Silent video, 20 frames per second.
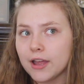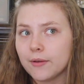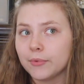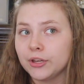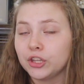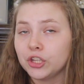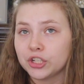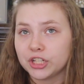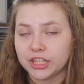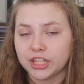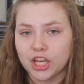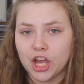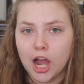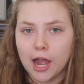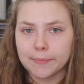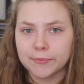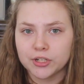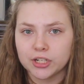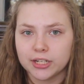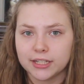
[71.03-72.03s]
And we looked at the
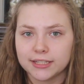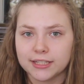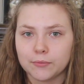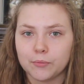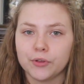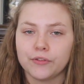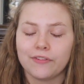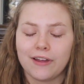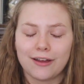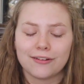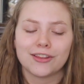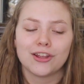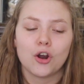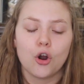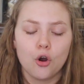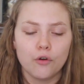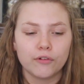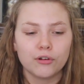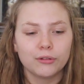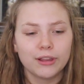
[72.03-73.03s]
options and we found
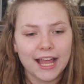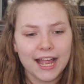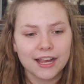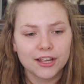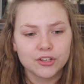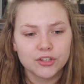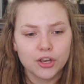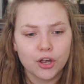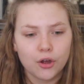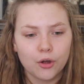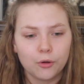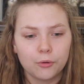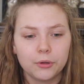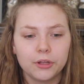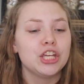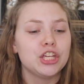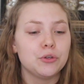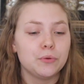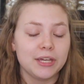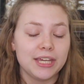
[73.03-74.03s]
that ovo-lacto,
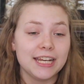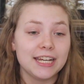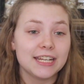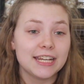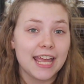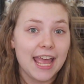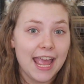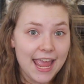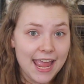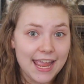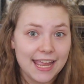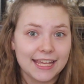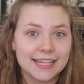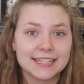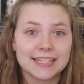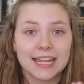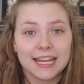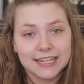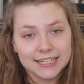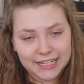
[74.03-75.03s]
you eat
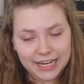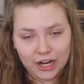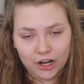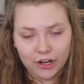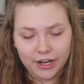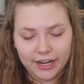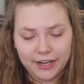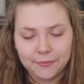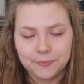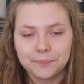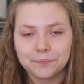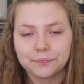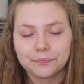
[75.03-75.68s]
eggs and dairy.